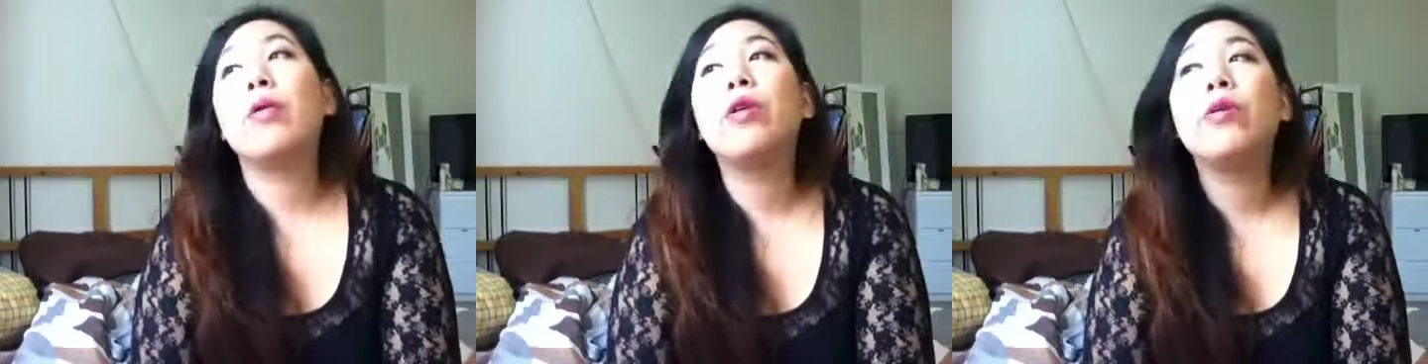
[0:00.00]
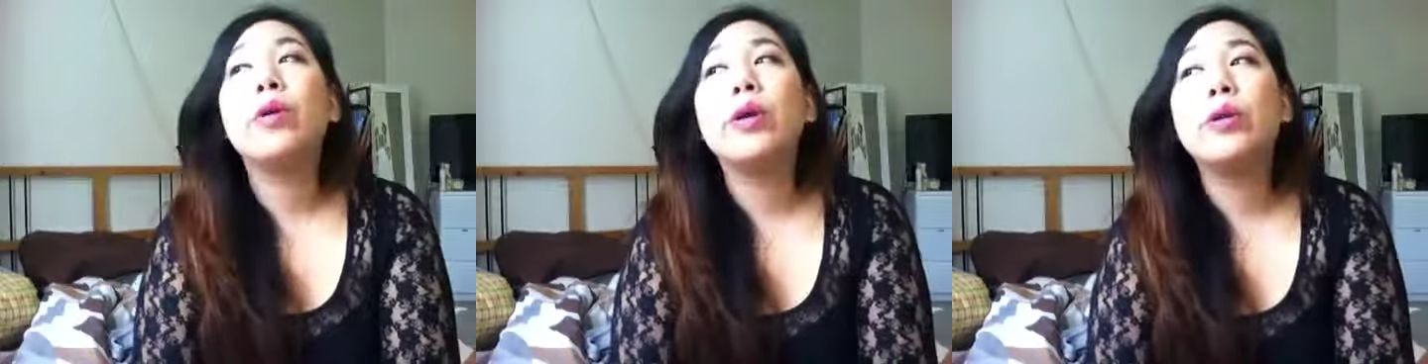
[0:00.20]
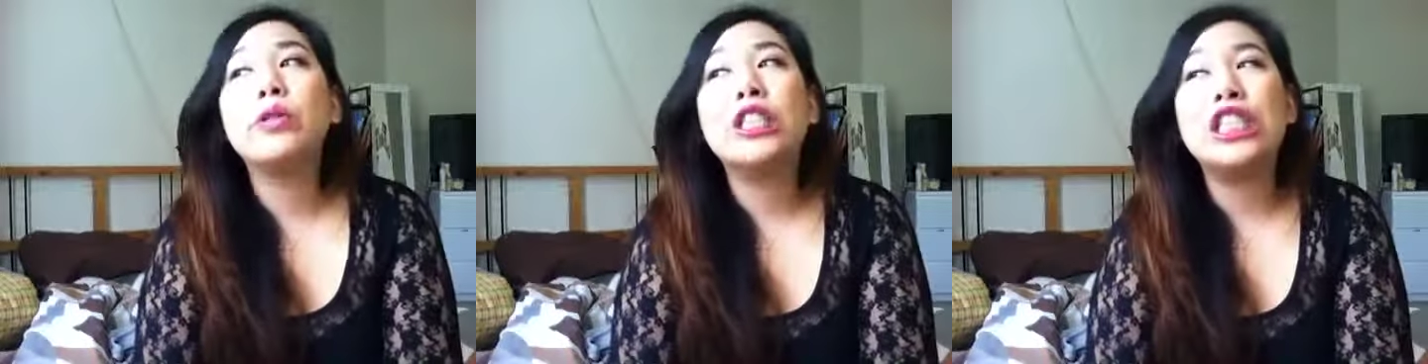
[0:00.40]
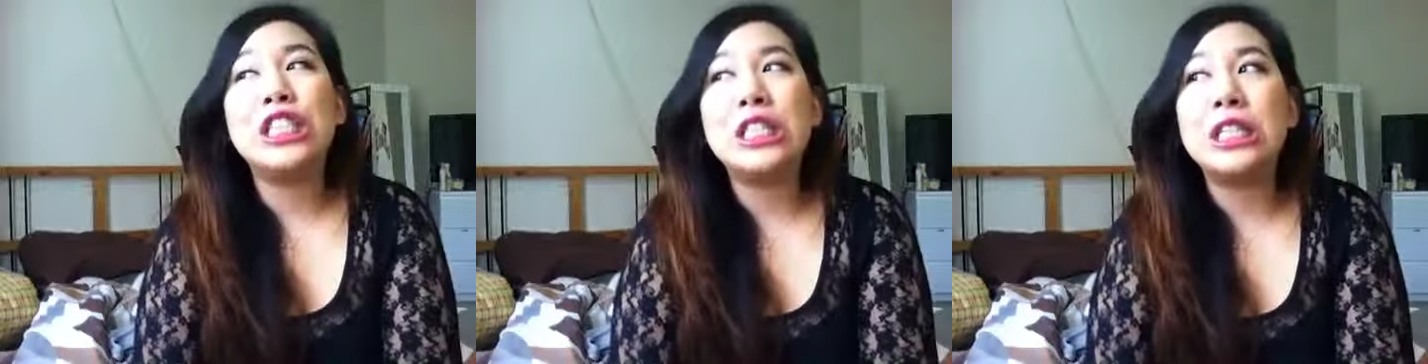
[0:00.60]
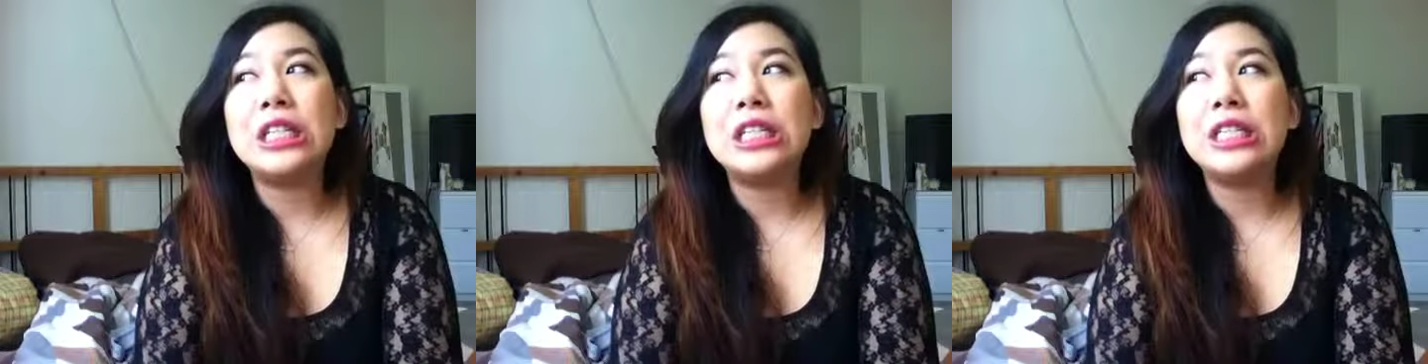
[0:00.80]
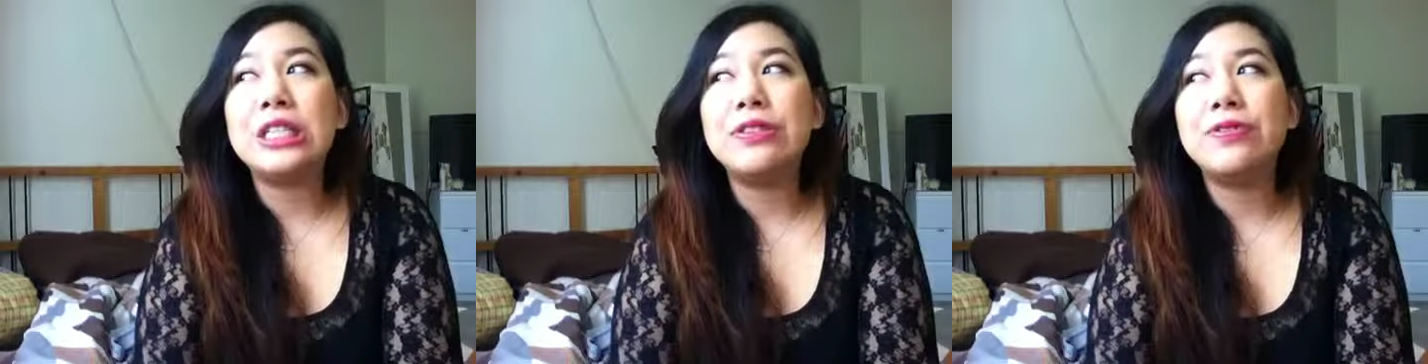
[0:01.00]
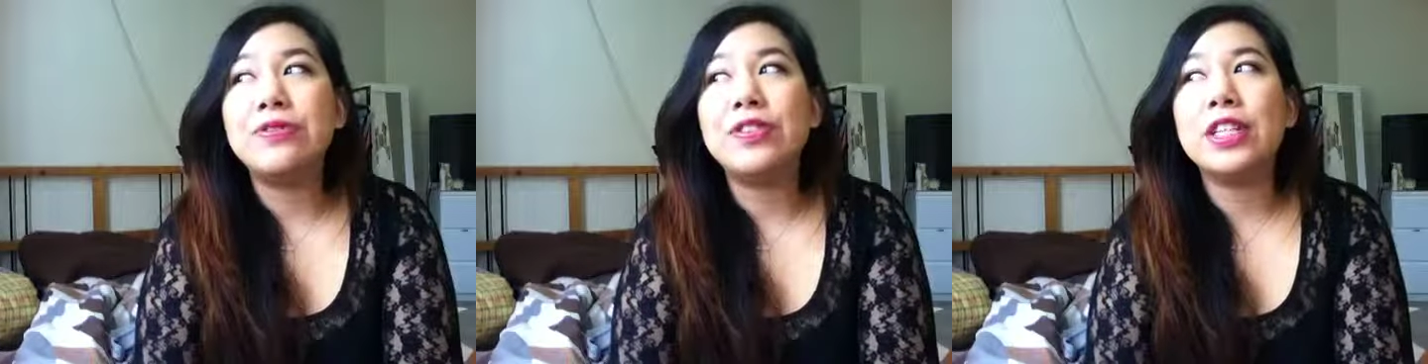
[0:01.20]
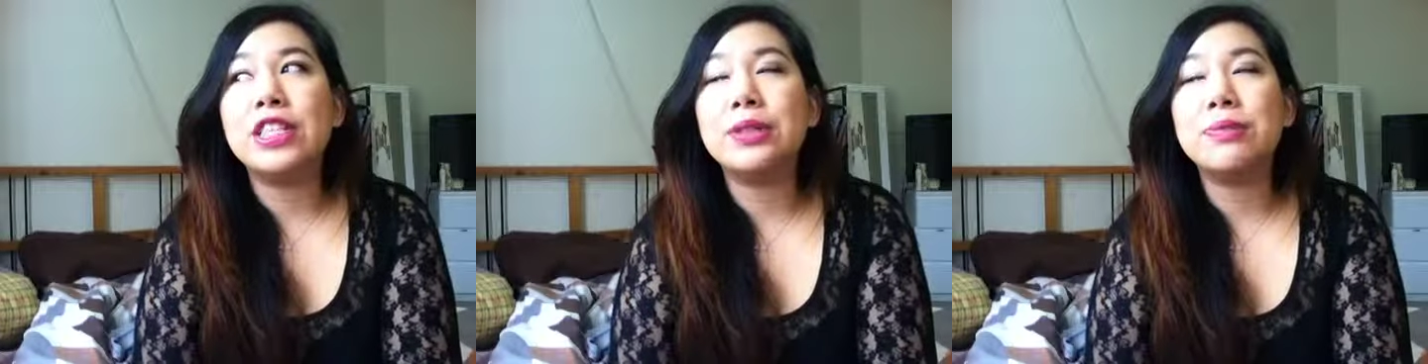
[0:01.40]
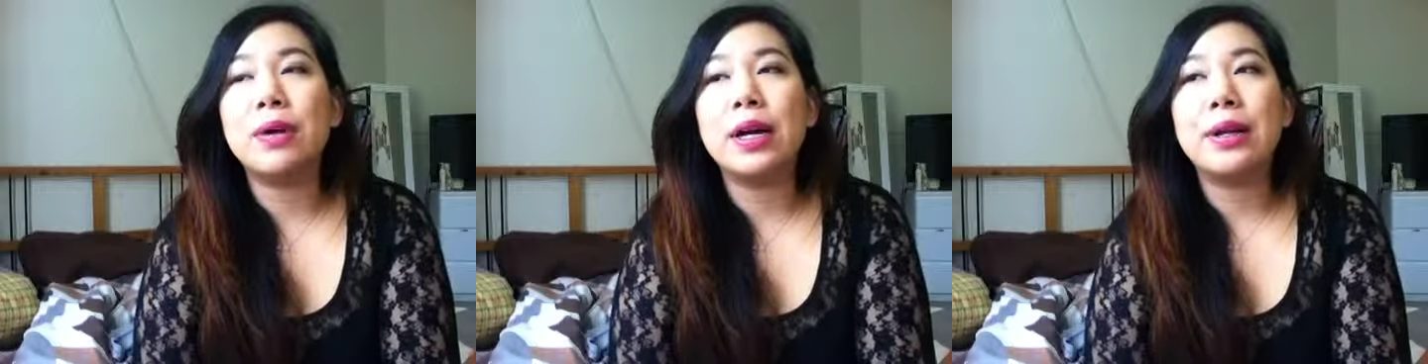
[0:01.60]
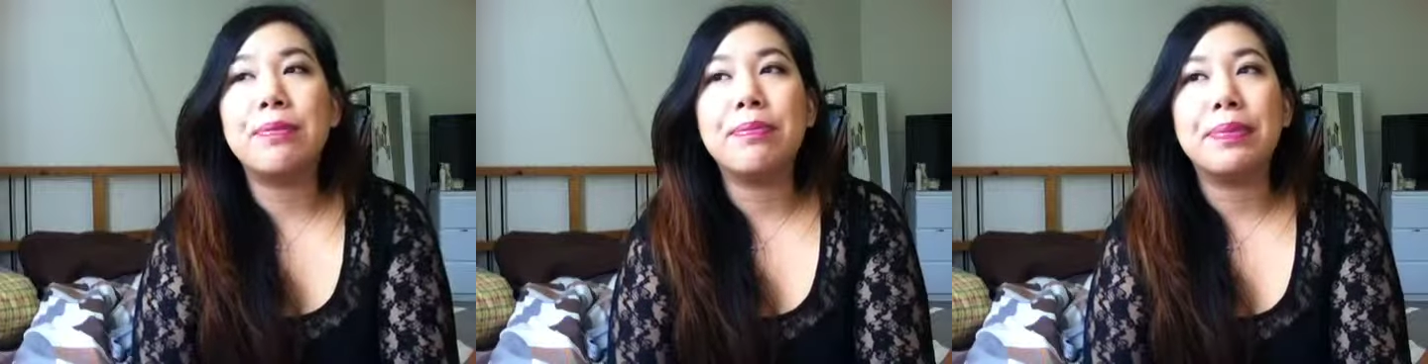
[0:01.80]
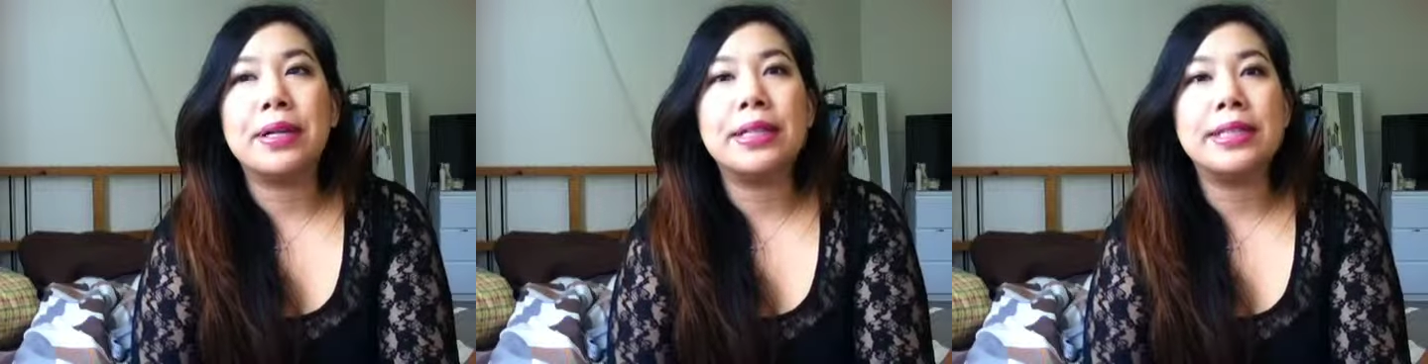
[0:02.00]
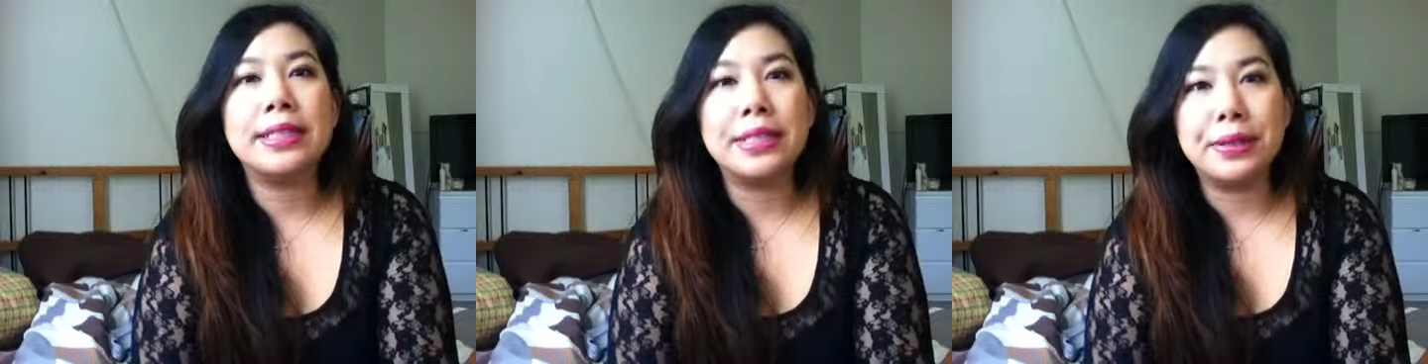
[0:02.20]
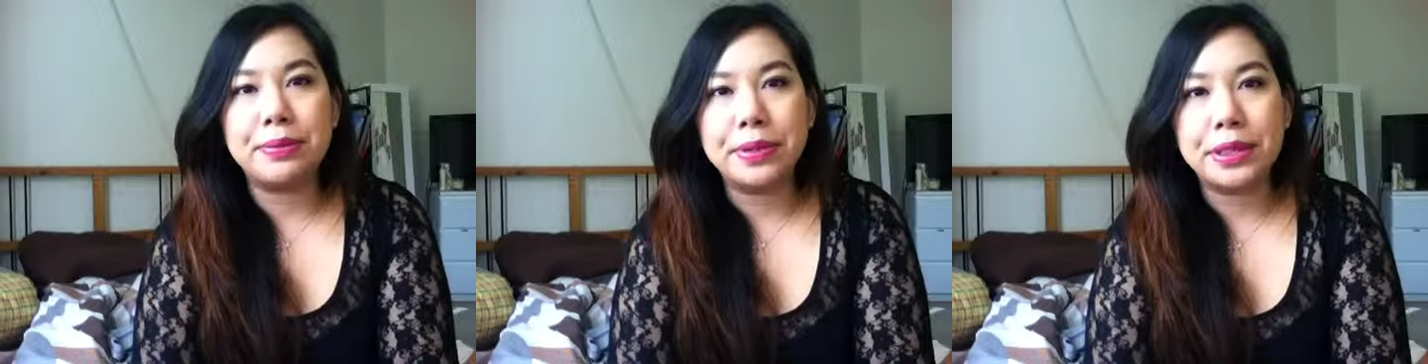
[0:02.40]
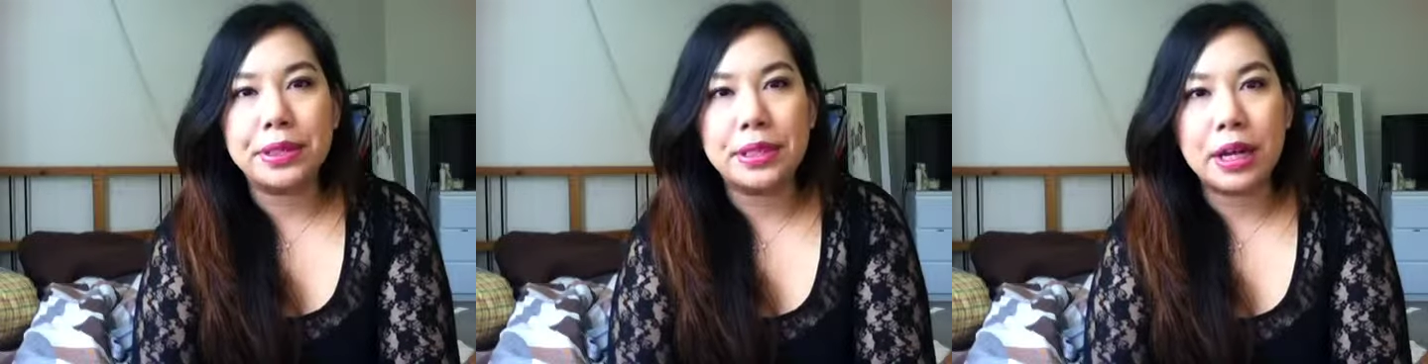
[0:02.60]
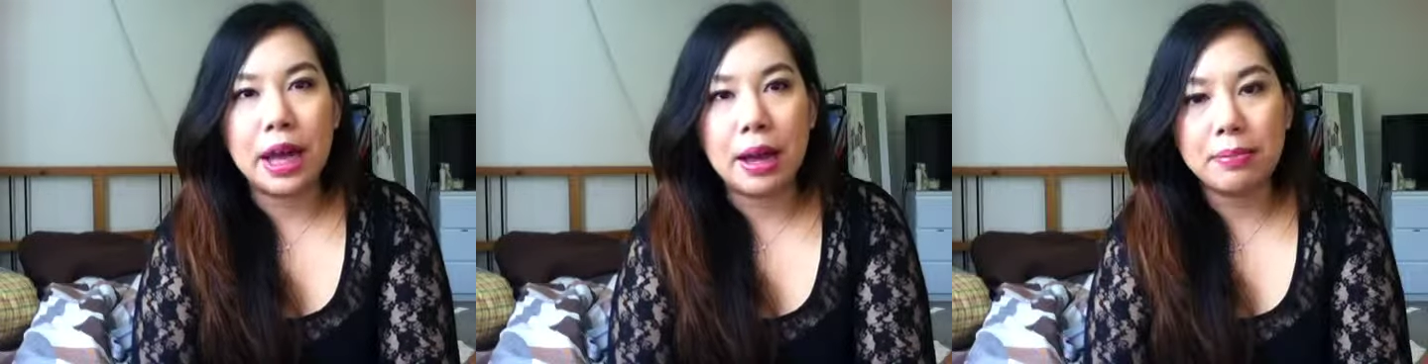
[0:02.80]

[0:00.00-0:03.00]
Grilled cheese, Vegemite, butter sandwich.